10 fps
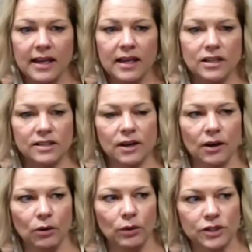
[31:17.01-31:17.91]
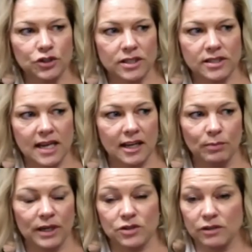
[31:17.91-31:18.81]
So it's just taking
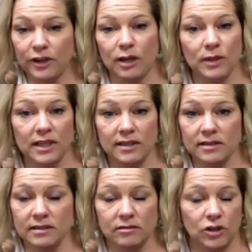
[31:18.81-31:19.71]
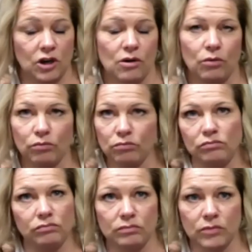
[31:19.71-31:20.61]
pictures of families, you know,
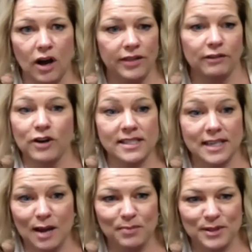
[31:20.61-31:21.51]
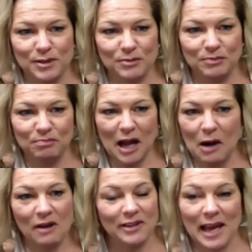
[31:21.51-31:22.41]
on their front steps,
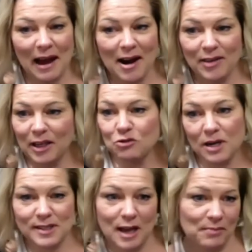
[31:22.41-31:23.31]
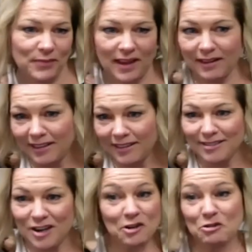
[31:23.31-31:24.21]
however they are. They can dress up, they can
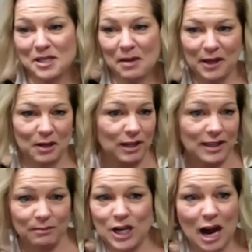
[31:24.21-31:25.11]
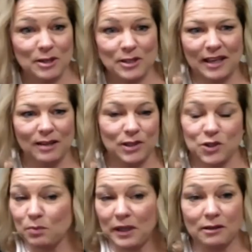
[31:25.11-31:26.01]
not dress up, they can be in their pajamas, they can be
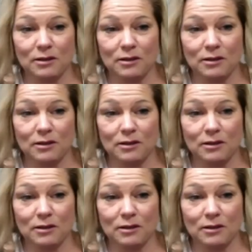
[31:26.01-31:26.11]
superheroes,